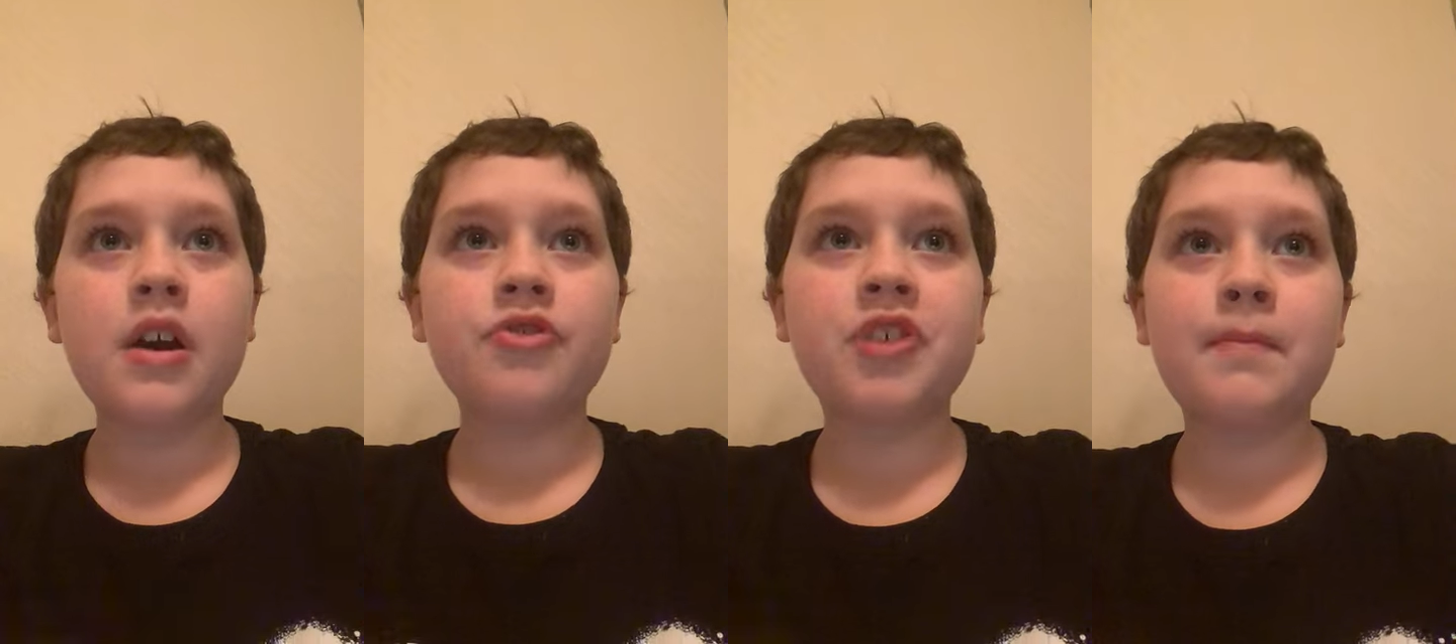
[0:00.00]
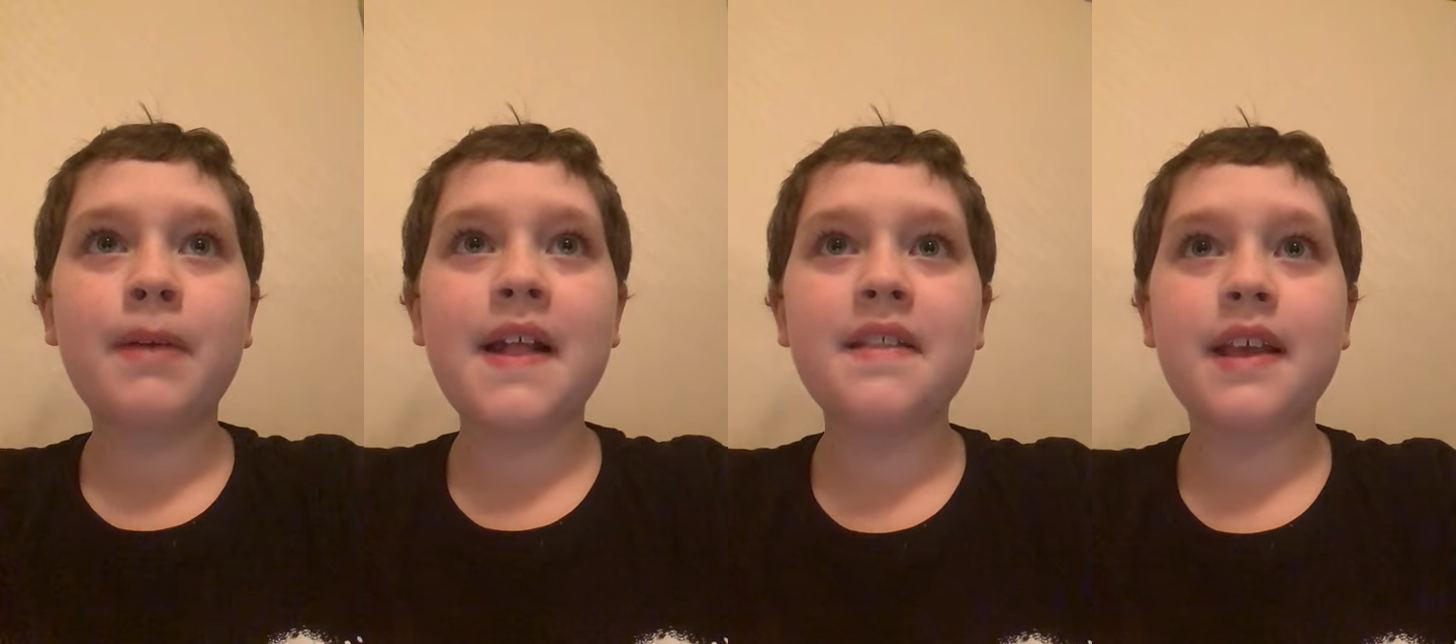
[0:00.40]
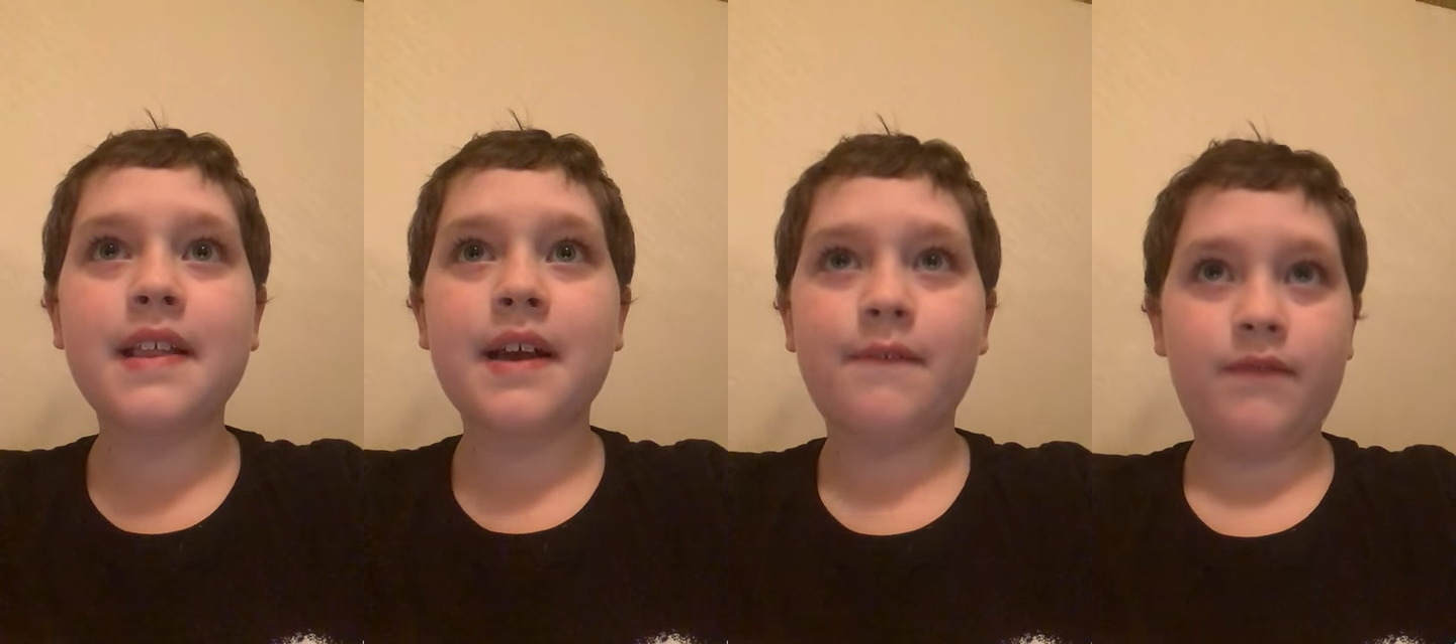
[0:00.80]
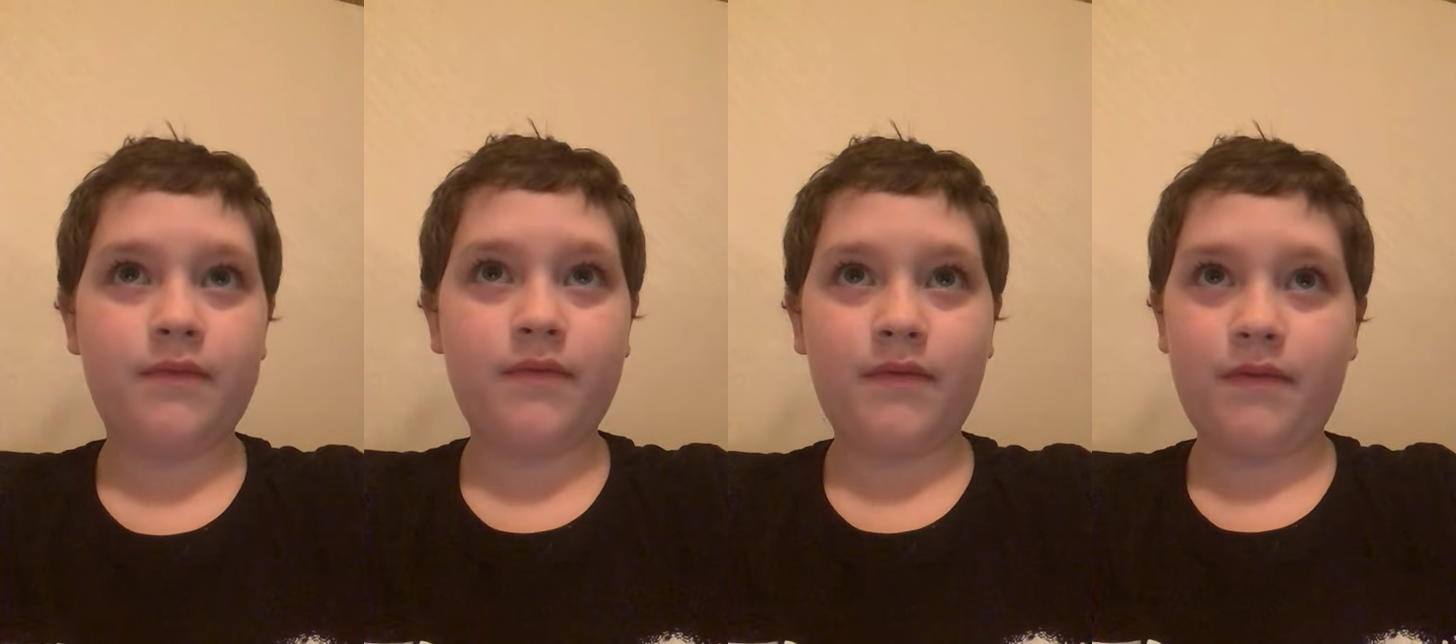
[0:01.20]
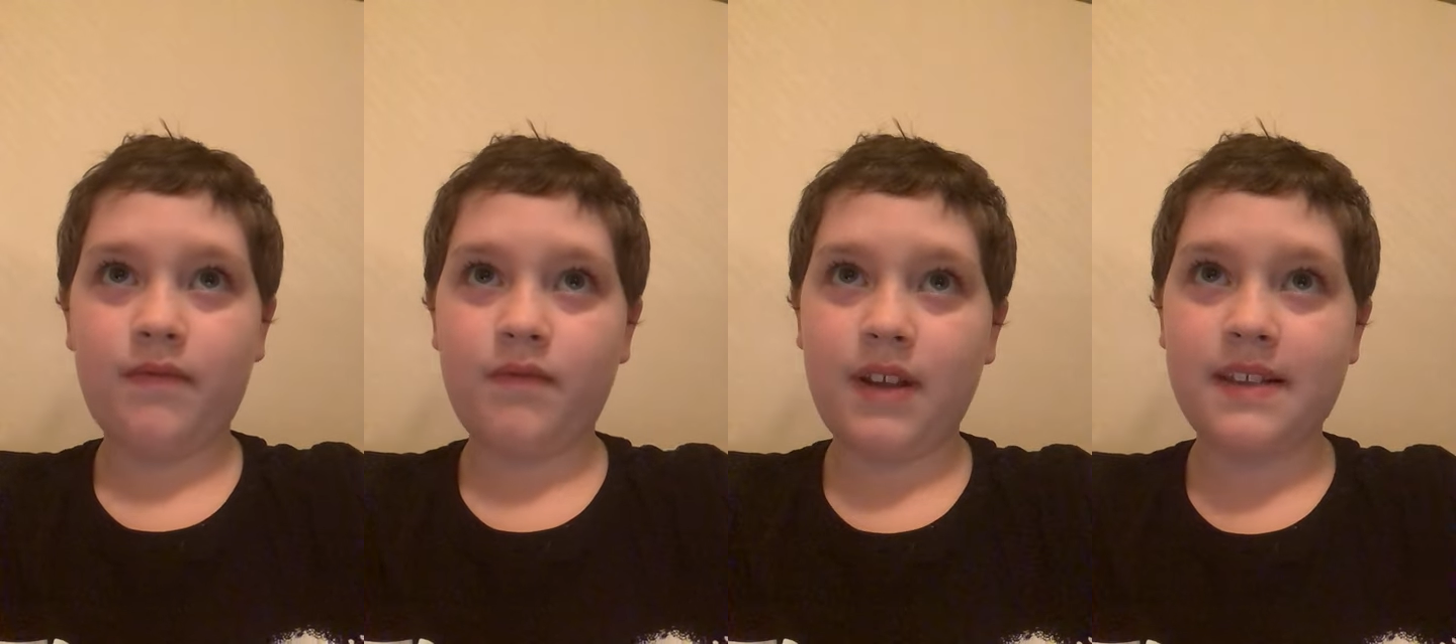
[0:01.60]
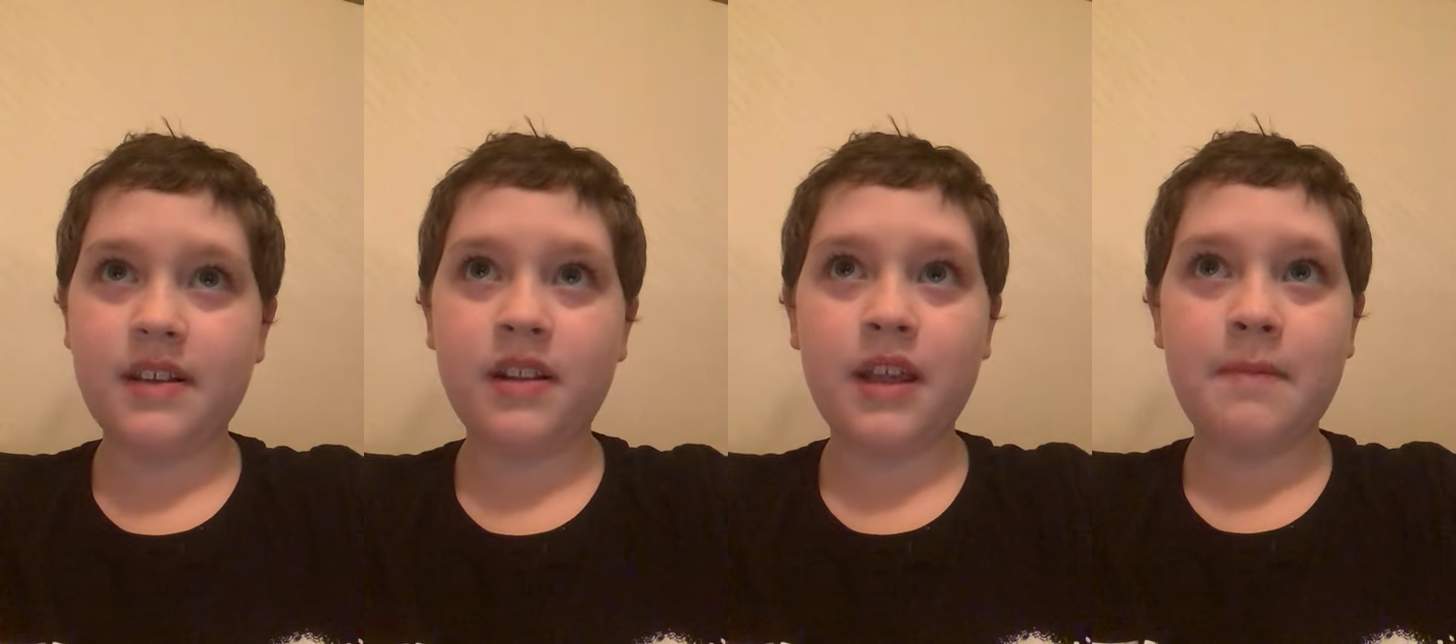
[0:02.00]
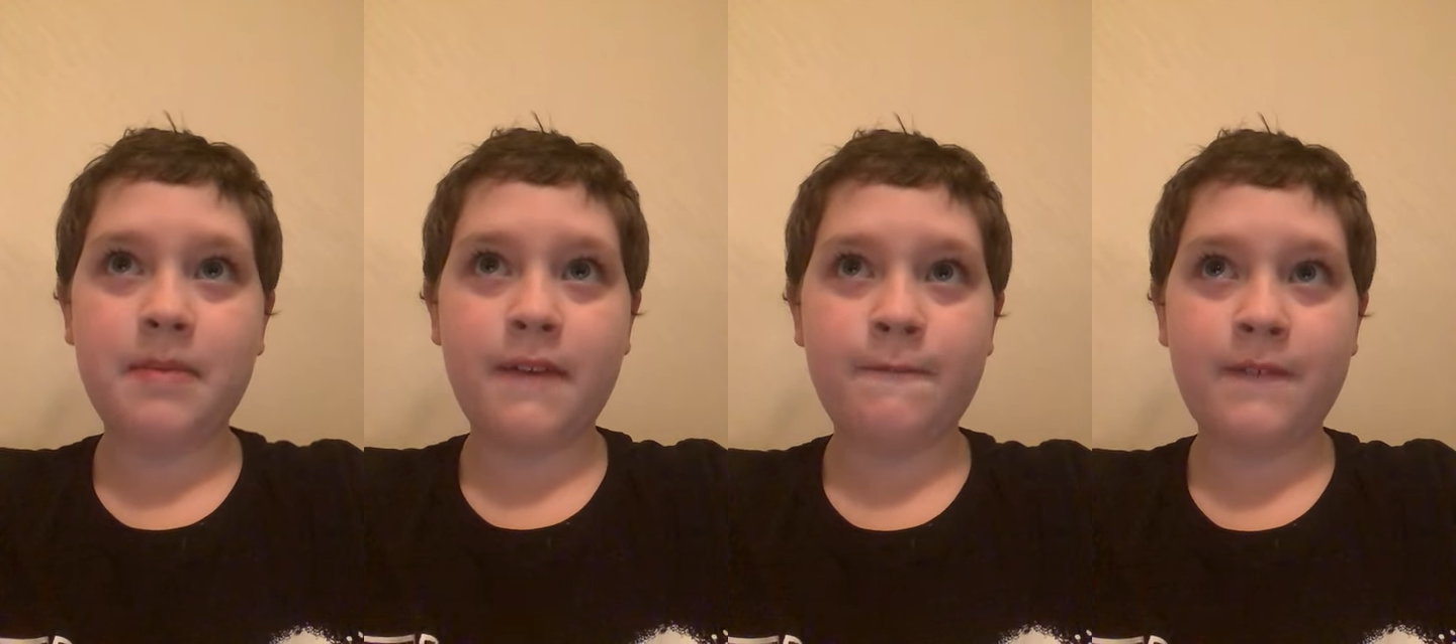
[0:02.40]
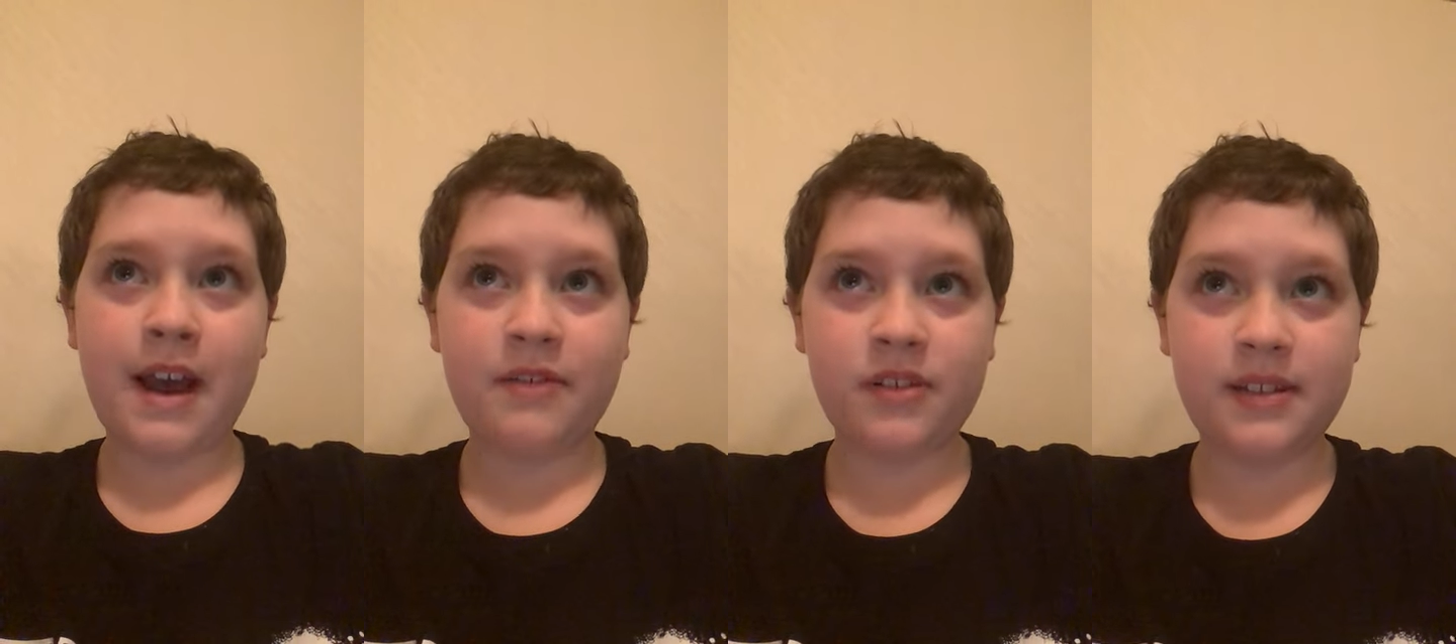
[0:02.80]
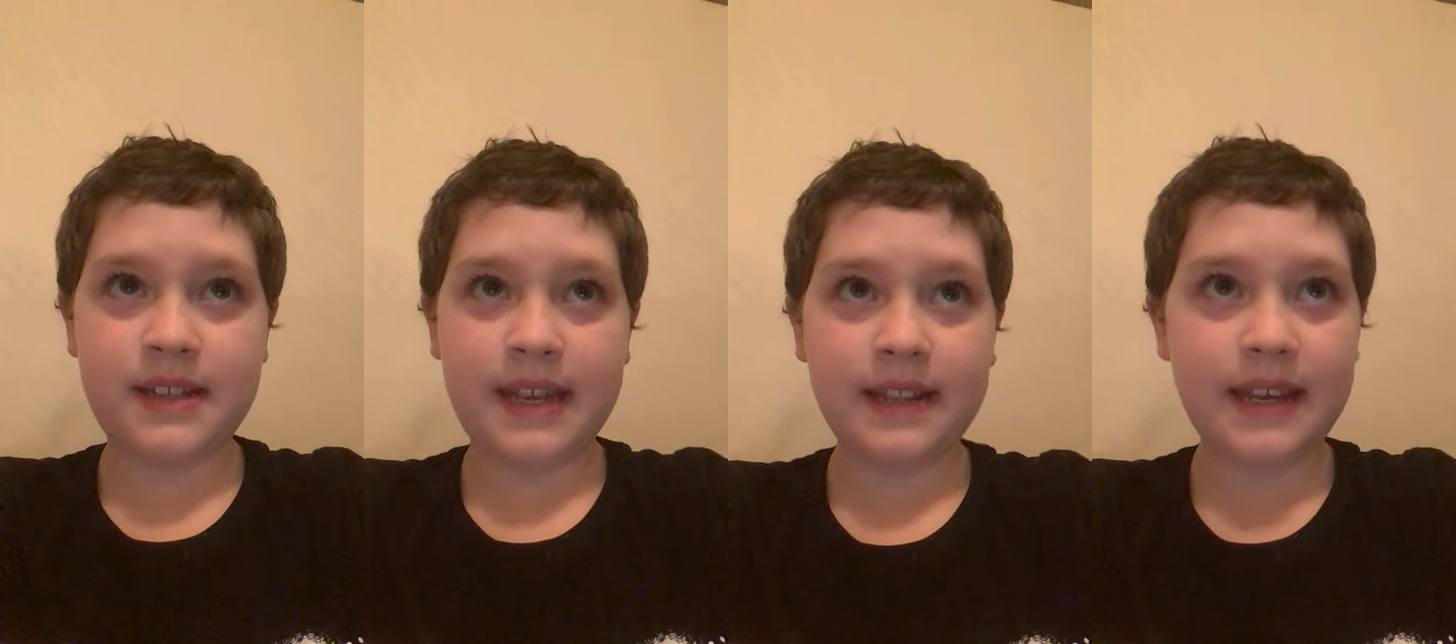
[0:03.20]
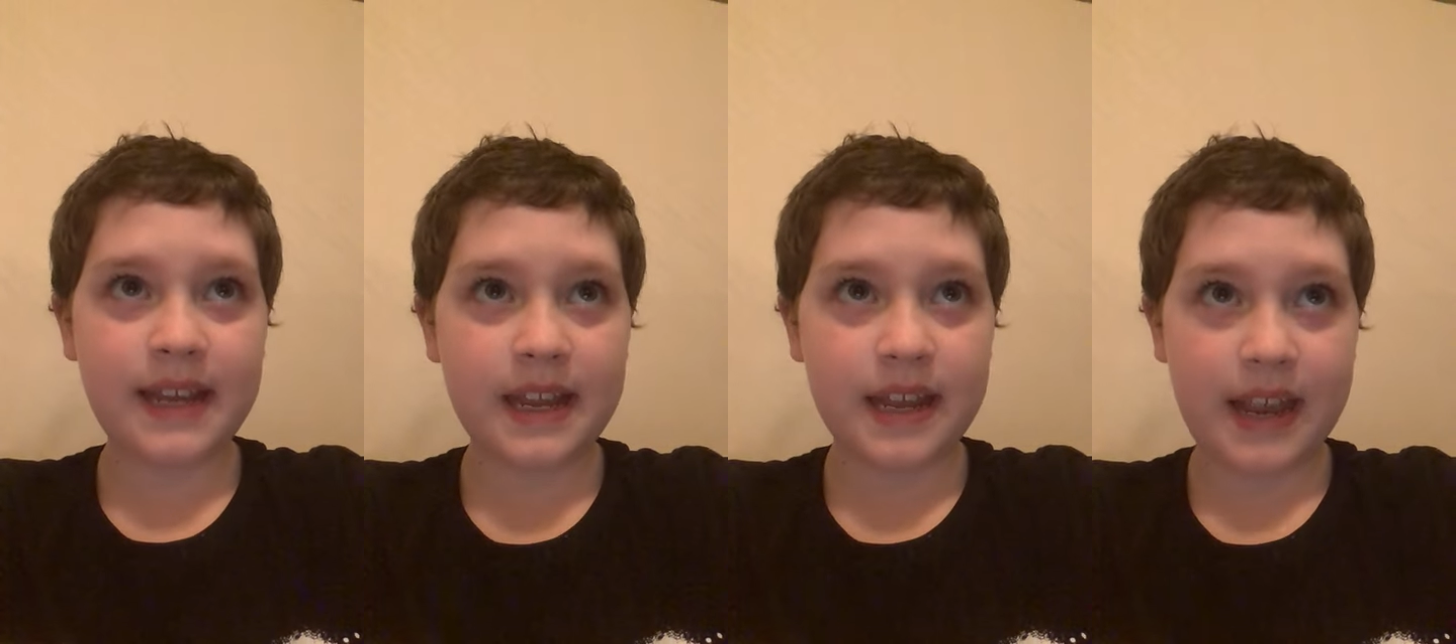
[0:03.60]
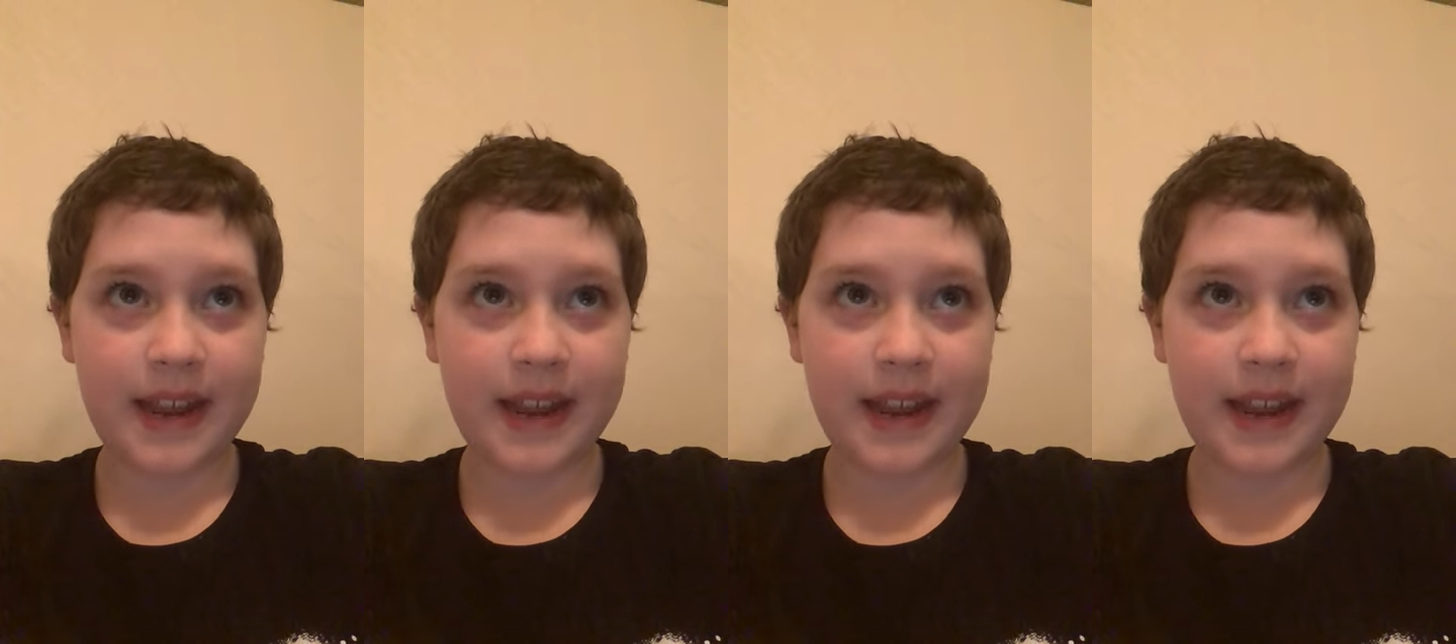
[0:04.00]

Chimpanzees have recently been found stealing and